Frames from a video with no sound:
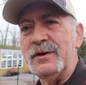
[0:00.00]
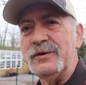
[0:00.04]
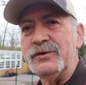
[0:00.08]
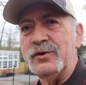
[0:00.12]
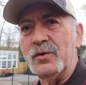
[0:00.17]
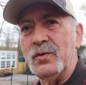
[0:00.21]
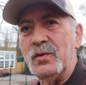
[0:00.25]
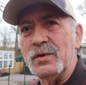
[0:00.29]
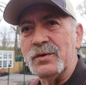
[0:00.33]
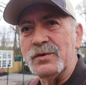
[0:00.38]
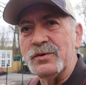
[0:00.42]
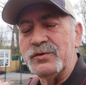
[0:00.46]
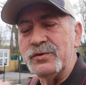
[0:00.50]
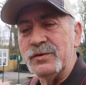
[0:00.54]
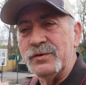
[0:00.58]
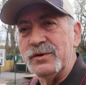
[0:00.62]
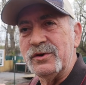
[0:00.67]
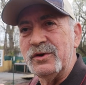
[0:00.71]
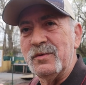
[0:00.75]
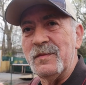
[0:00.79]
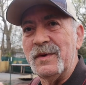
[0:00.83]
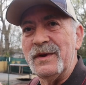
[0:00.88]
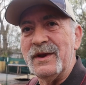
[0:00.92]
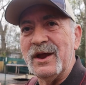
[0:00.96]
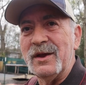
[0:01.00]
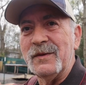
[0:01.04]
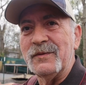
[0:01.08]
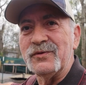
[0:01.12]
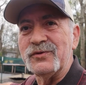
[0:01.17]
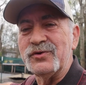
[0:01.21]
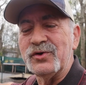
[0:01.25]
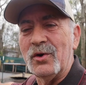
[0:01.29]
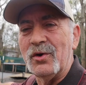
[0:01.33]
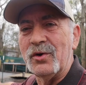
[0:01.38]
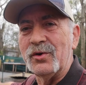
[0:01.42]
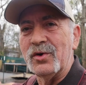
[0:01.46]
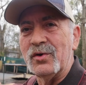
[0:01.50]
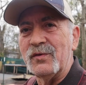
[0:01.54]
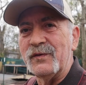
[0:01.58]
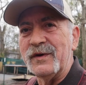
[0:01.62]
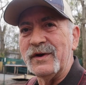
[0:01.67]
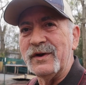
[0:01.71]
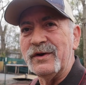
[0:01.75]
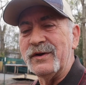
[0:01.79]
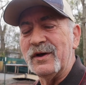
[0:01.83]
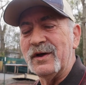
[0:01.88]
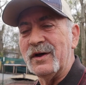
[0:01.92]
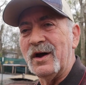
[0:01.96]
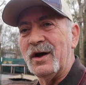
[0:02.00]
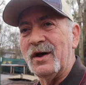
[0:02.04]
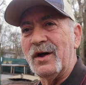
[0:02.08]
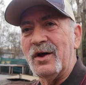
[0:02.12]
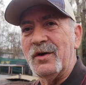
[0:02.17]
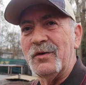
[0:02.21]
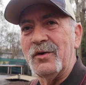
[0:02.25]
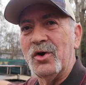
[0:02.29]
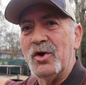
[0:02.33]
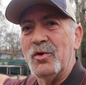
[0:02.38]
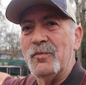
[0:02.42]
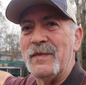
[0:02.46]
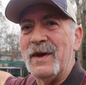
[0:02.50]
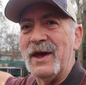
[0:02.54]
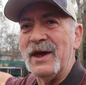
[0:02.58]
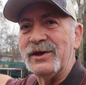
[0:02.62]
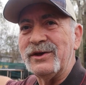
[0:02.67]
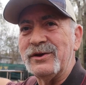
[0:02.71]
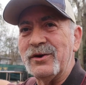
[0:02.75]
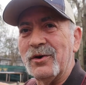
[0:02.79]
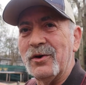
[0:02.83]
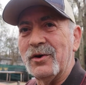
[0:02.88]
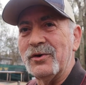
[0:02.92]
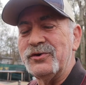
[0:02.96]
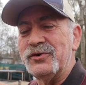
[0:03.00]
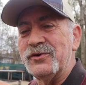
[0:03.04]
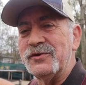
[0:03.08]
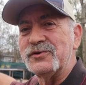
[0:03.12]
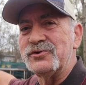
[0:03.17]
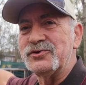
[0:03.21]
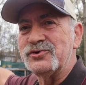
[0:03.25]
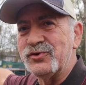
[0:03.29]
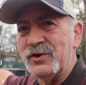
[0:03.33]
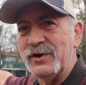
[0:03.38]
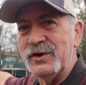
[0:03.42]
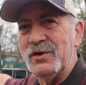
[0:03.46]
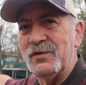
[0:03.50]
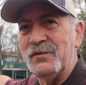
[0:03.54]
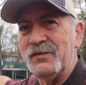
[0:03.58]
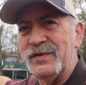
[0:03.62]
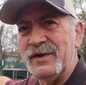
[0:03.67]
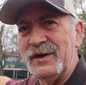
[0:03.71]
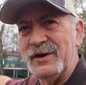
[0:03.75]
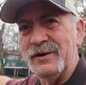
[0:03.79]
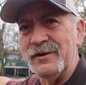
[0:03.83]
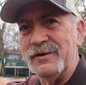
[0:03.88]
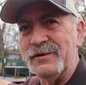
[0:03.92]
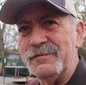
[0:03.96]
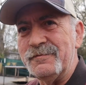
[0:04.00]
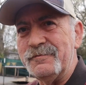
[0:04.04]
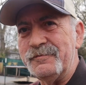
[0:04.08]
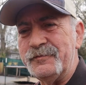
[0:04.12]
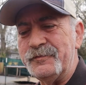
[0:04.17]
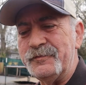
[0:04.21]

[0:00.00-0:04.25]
to my neighbor's yard over here, and down her backyard to the street over there.